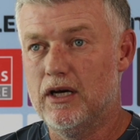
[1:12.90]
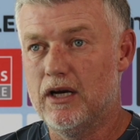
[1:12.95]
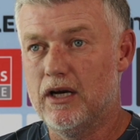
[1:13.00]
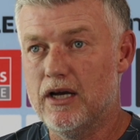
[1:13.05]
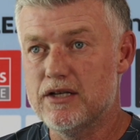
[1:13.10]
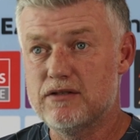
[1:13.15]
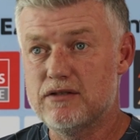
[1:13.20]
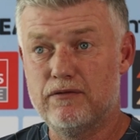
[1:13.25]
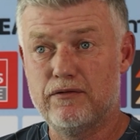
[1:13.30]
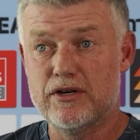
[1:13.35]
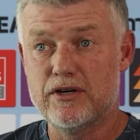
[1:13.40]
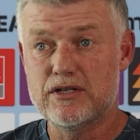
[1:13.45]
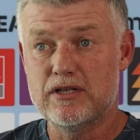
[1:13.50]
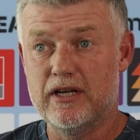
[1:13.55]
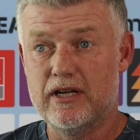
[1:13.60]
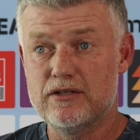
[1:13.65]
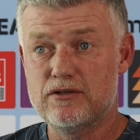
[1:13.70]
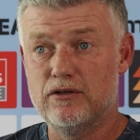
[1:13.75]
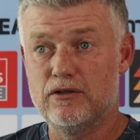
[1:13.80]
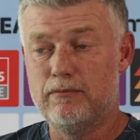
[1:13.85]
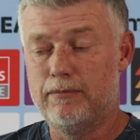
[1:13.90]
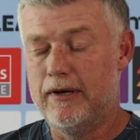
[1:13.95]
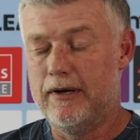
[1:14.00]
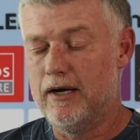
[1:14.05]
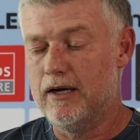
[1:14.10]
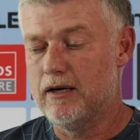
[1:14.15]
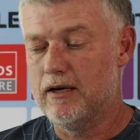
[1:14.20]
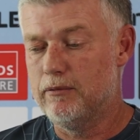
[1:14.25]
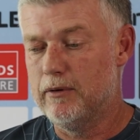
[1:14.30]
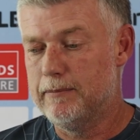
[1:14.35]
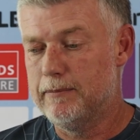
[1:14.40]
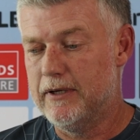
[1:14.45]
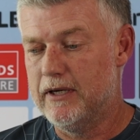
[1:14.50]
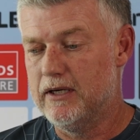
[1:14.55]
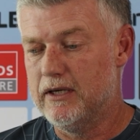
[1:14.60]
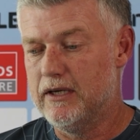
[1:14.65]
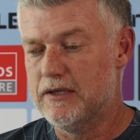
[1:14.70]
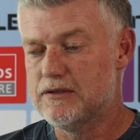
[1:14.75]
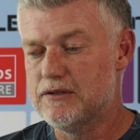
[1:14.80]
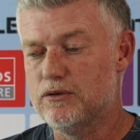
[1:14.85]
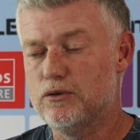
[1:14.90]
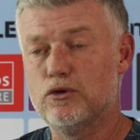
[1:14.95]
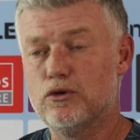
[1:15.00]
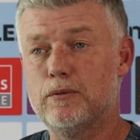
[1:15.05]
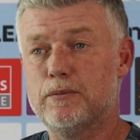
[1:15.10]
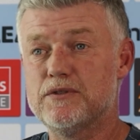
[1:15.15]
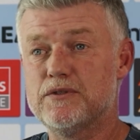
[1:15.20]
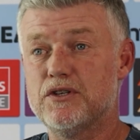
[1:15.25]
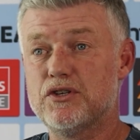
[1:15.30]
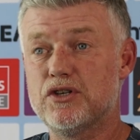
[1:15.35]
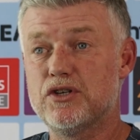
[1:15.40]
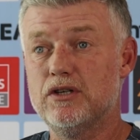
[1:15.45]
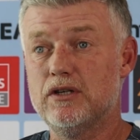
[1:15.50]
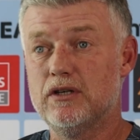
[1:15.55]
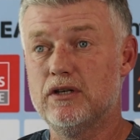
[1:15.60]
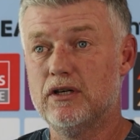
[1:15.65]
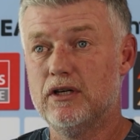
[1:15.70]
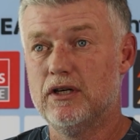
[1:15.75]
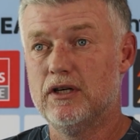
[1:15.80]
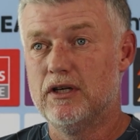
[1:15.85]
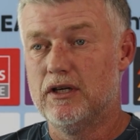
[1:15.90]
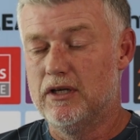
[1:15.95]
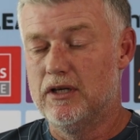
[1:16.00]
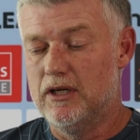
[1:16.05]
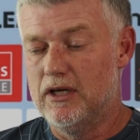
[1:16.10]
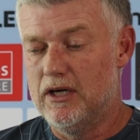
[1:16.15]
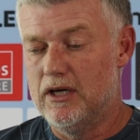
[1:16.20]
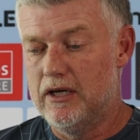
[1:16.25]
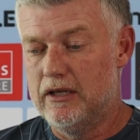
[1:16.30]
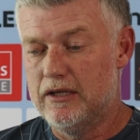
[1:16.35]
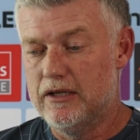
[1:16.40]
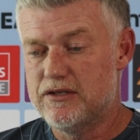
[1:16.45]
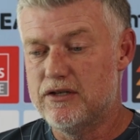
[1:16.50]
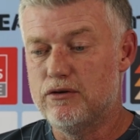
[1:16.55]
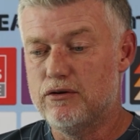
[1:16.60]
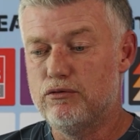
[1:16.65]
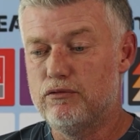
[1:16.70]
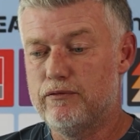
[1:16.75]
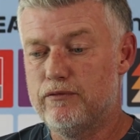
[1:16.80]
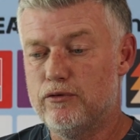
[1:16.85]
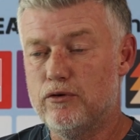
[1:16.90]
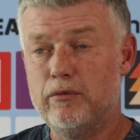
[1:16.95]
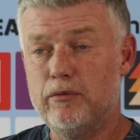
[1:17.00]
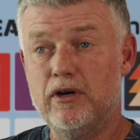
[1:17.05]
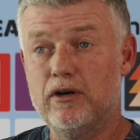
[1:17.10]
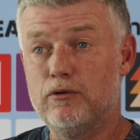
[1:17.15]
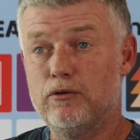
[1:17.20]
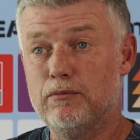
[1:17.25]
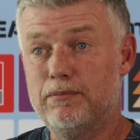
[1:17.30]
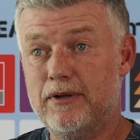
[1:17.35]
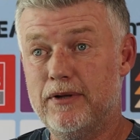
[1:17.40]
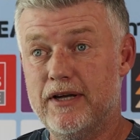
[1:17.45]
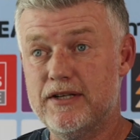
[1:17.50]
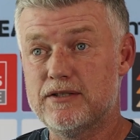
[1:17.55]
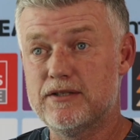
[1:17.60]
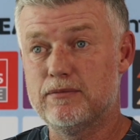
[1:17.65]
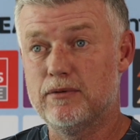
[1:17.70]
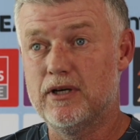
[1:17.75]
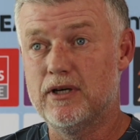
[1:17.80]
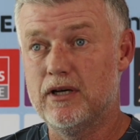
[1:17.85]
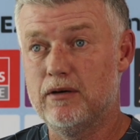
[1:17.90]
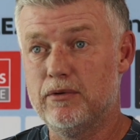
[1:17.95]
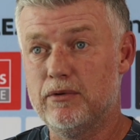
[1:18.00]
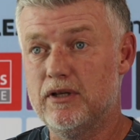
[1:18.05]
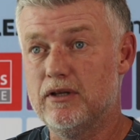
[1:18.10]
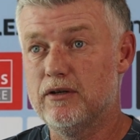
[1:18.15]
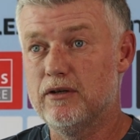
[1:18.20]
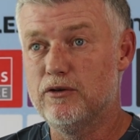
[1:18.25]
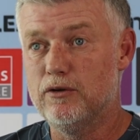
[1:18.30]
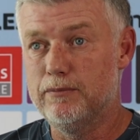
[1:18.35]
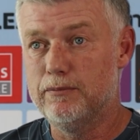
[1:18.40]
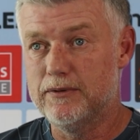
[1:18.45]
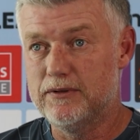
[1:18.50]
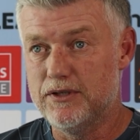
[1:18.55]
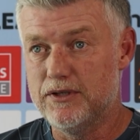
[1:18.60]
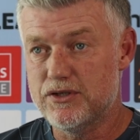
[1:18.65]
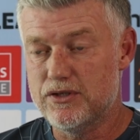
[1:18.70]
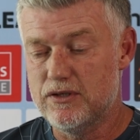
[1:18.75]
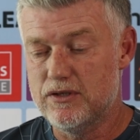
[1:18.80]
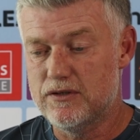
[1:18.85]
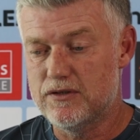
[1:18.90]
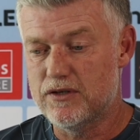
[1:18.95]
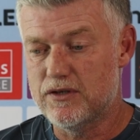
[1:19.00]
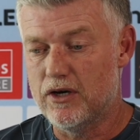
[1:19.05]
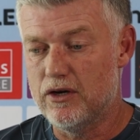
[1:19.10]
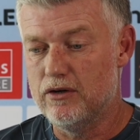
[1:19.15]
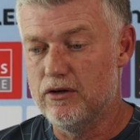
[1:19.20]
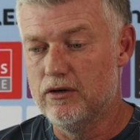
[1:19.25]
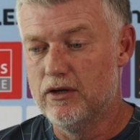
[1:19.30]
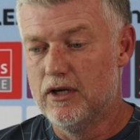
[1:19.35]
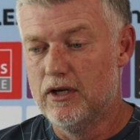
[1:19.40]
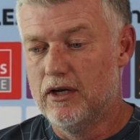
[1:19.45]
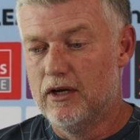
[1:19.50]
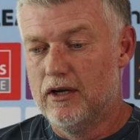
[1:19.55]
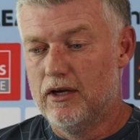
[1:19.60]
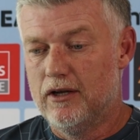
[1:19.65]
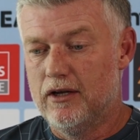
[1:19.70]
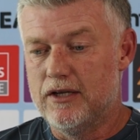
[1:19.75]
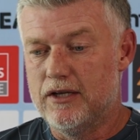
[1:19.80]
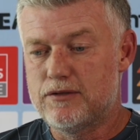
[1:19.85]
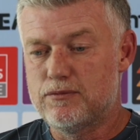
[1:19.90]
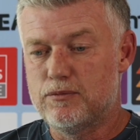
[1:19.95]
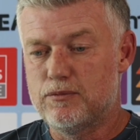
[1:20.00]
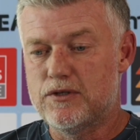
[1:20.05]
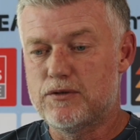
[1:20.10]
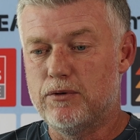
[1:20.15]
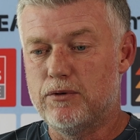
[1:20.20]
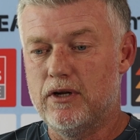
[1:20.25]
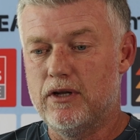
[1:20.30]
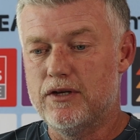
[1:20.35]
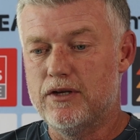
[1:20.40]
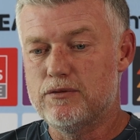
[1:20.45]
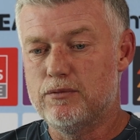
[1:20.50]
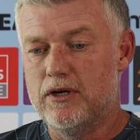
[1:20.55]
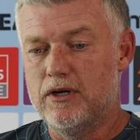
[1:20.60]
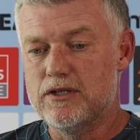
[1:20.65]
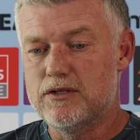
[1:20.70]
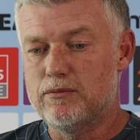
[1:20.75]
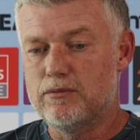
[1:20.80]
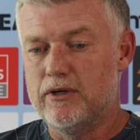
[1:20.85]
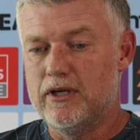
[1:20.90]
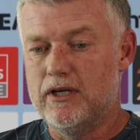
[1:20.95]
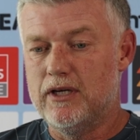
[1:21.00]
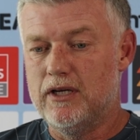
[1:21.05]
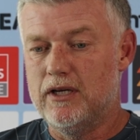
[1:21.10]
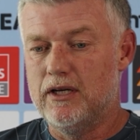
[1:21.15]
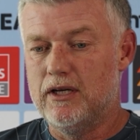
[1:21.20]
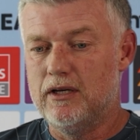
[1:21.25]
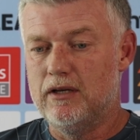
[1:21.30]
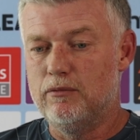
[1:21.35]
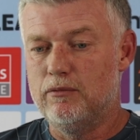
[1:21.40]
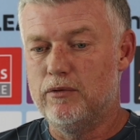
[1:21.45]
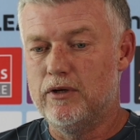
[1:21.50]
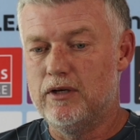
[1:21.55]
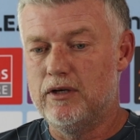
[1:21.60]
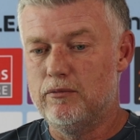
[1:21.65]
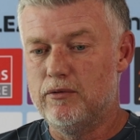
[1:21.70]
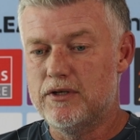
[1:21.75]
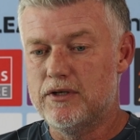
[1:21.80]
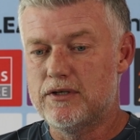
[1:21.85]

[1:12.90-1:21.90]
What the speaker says: get some fresh legs on the park. We're playing against a good opposition that's in good form and in a good place within the competition. So it's one of those ones where we